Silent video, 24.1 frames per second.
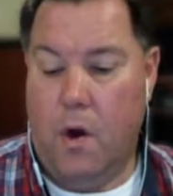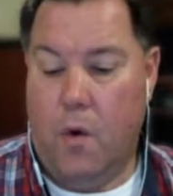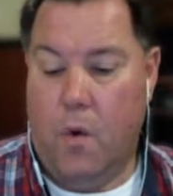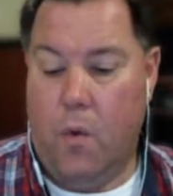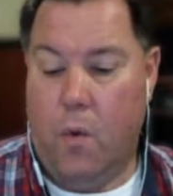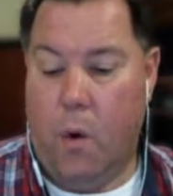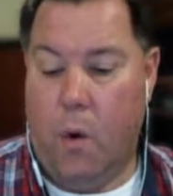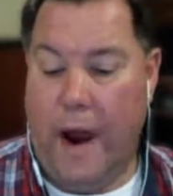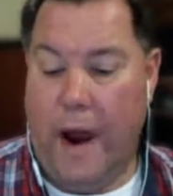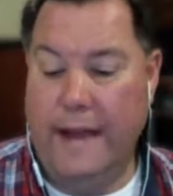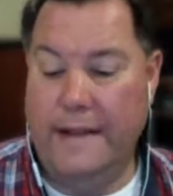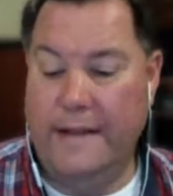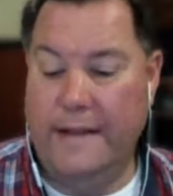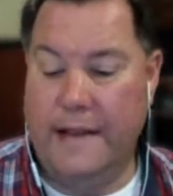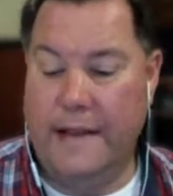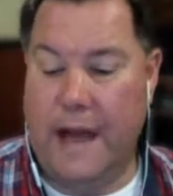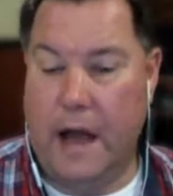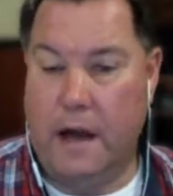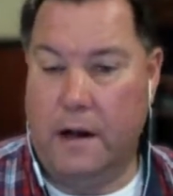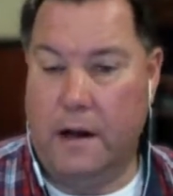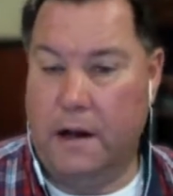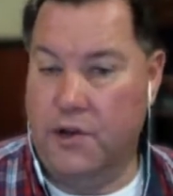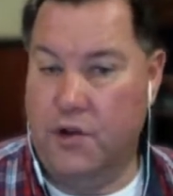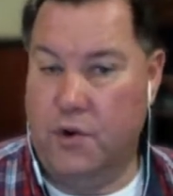Write
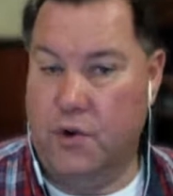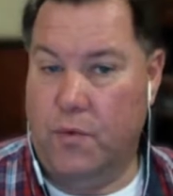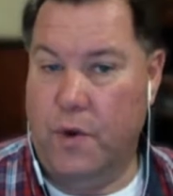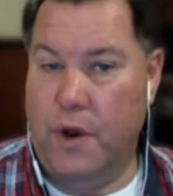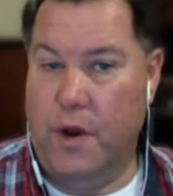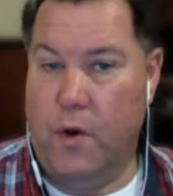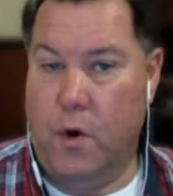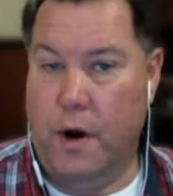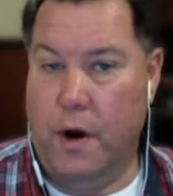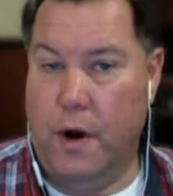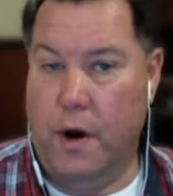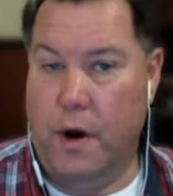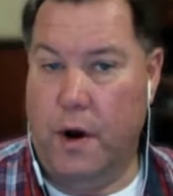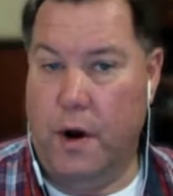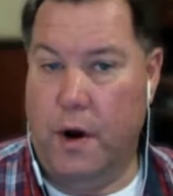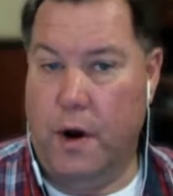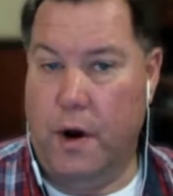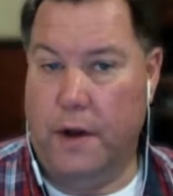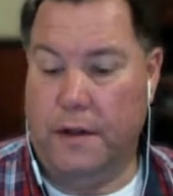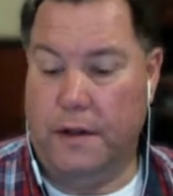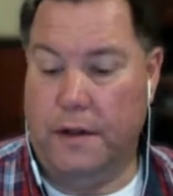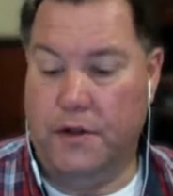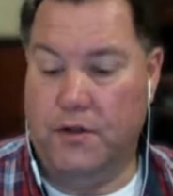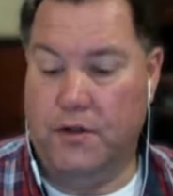down, because you're
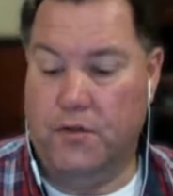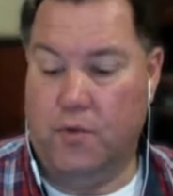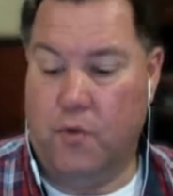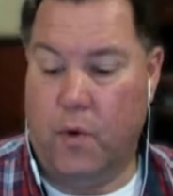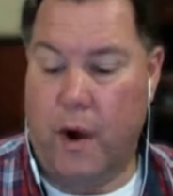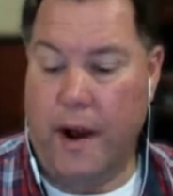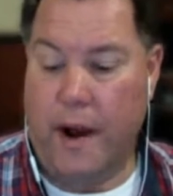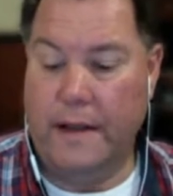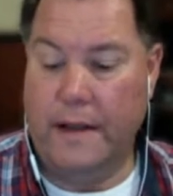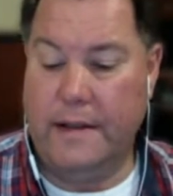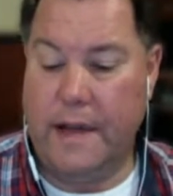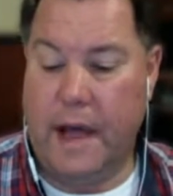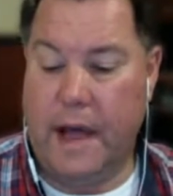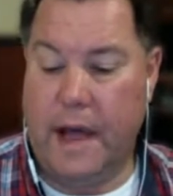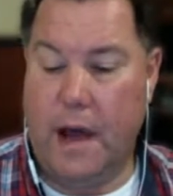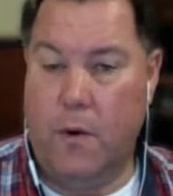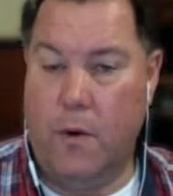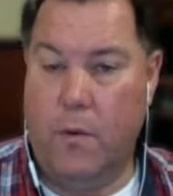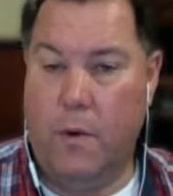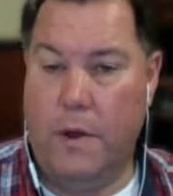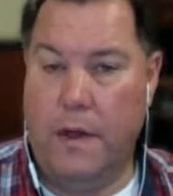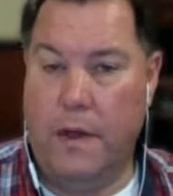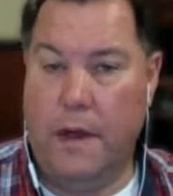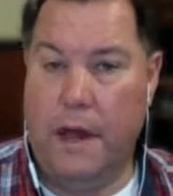recording this, write
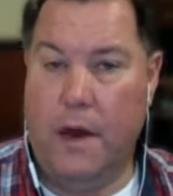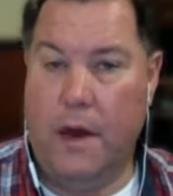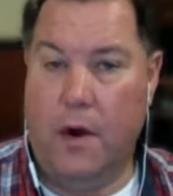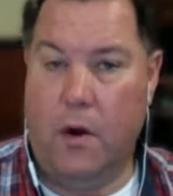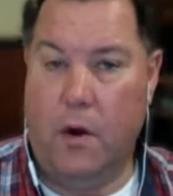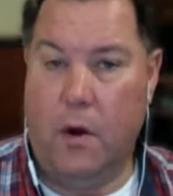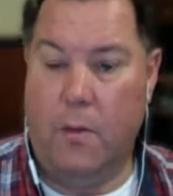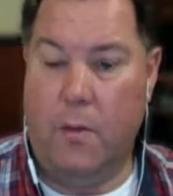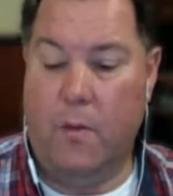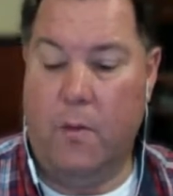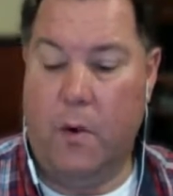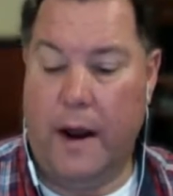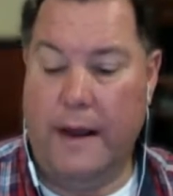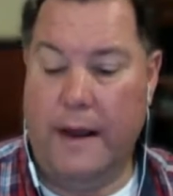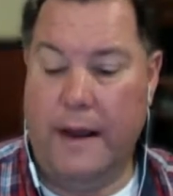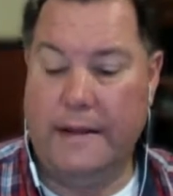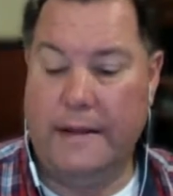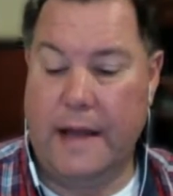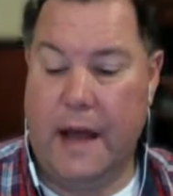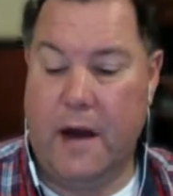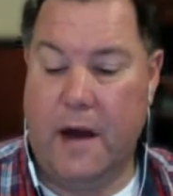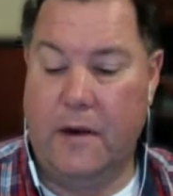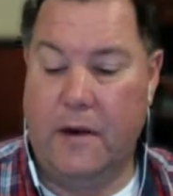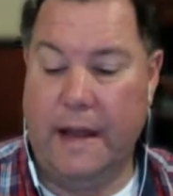down when you get home,
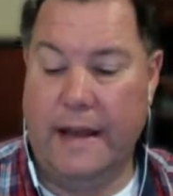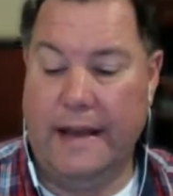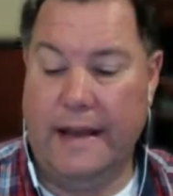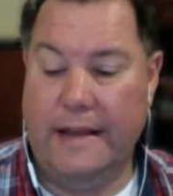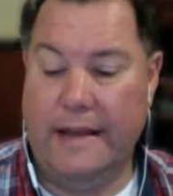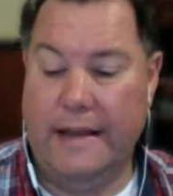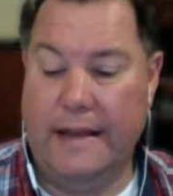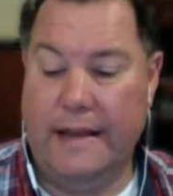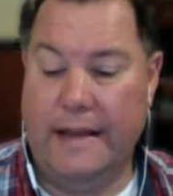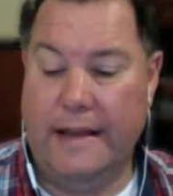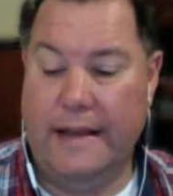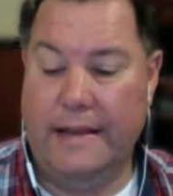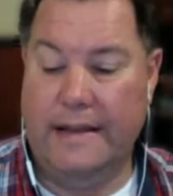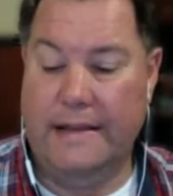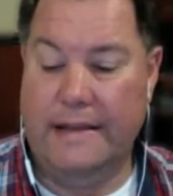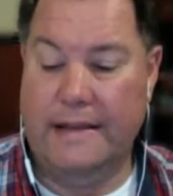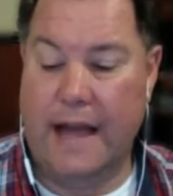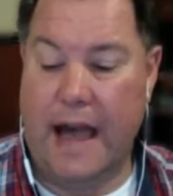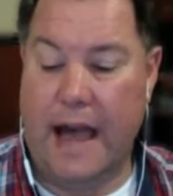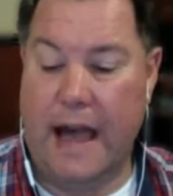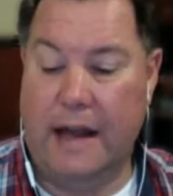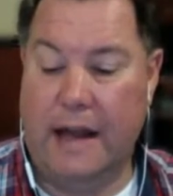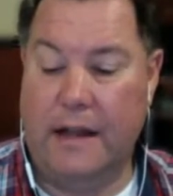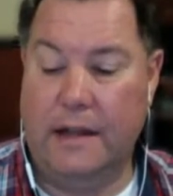write down
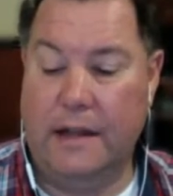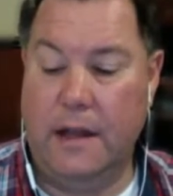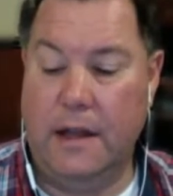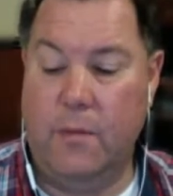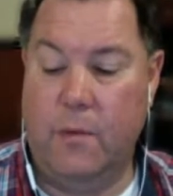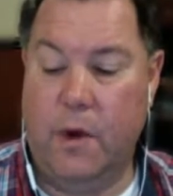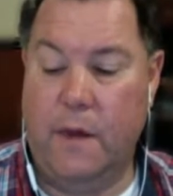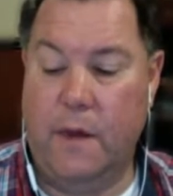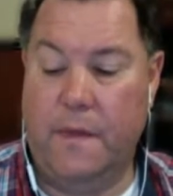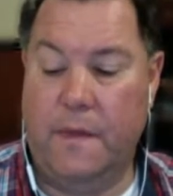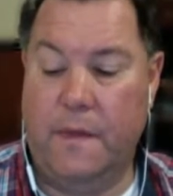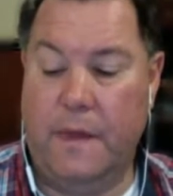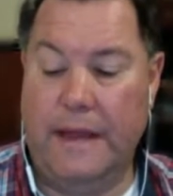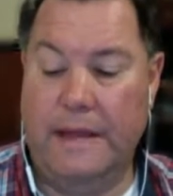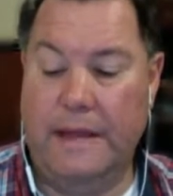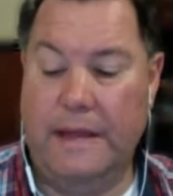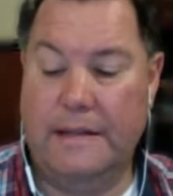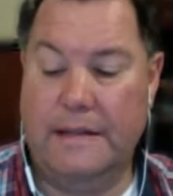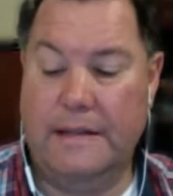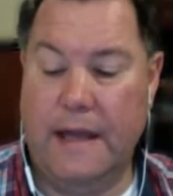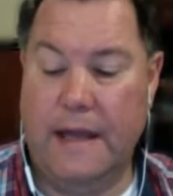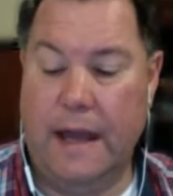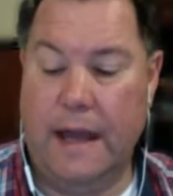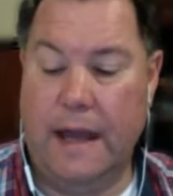exactly what they
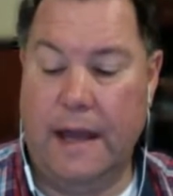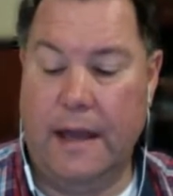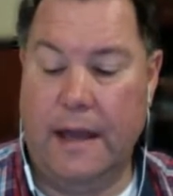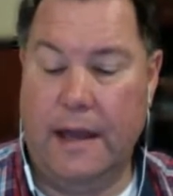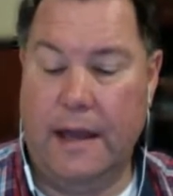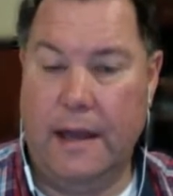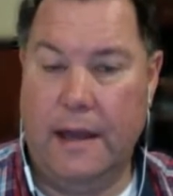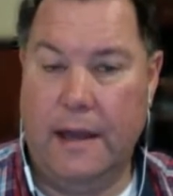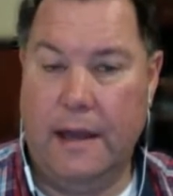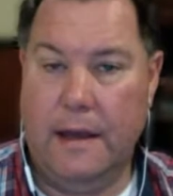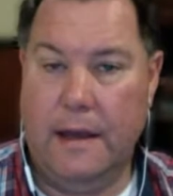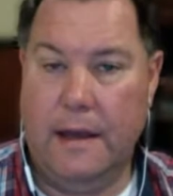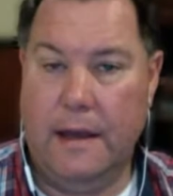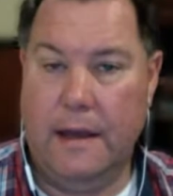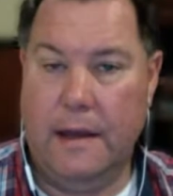say.